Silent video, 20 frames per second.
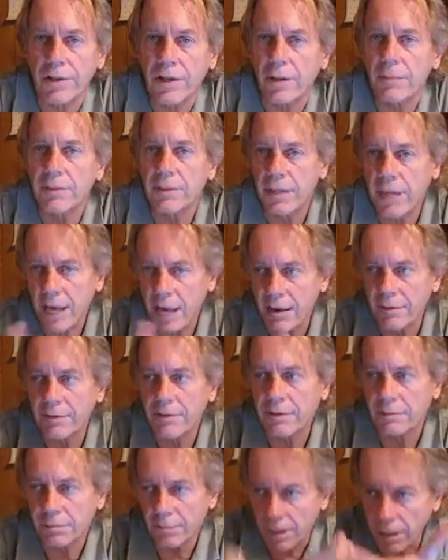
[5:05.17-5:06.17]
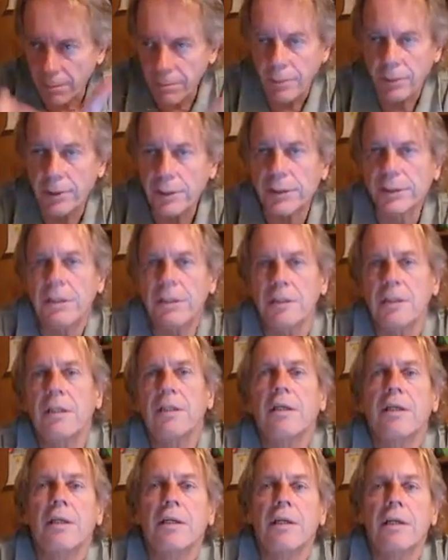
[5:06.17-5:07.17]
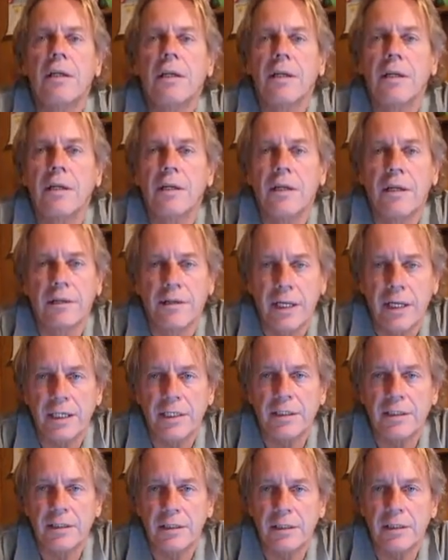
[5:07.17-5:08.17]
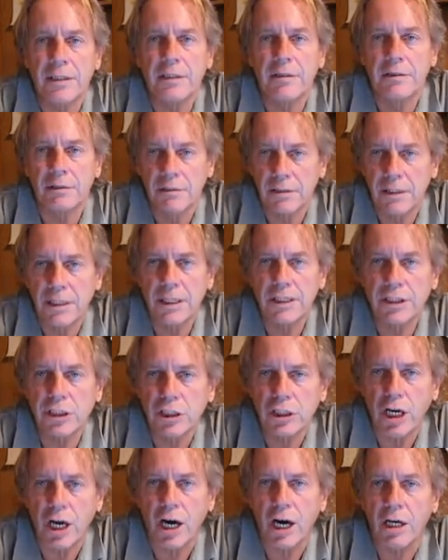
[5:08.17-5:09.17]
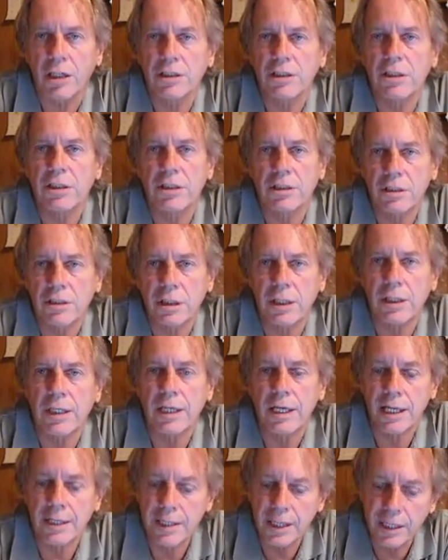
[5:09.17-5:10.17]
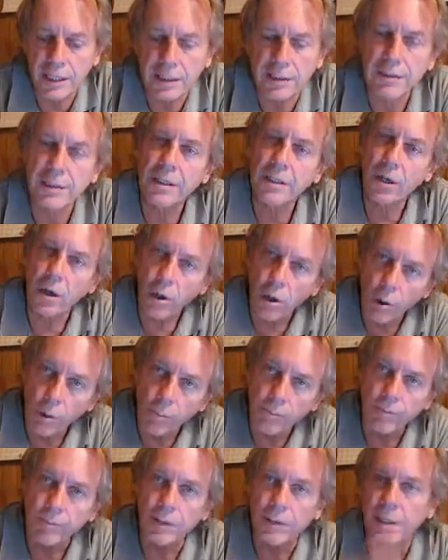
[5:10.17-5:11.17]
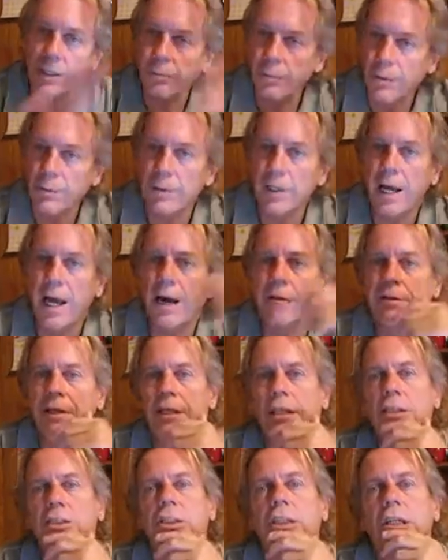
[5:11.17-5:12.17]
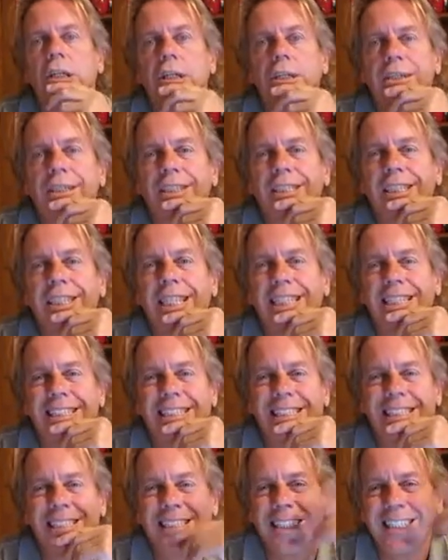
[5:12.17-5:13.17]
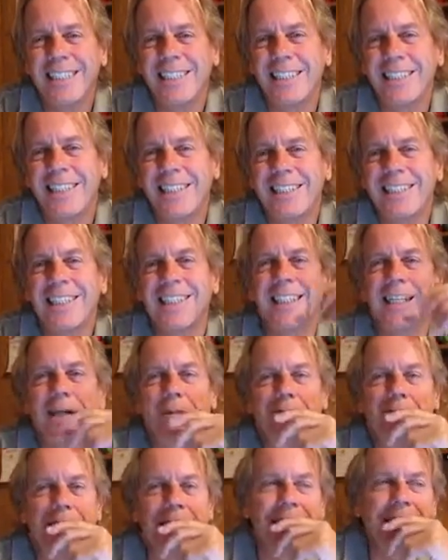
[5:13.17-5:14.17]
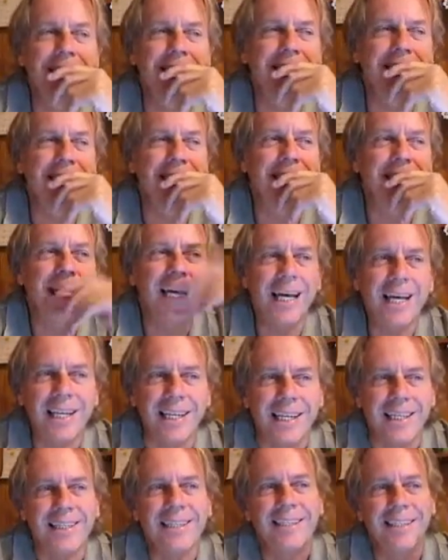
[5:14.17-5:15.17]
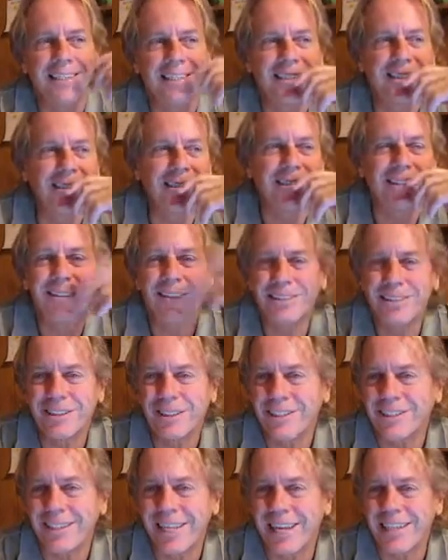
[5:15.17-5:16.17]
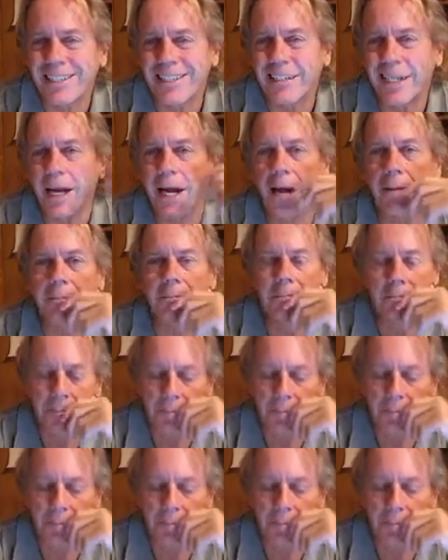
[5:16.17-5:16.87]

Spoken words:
of them, and have a person that is in charge and do it. And then hopefully we would have an NGO that comes in and says, hey, you just got a job.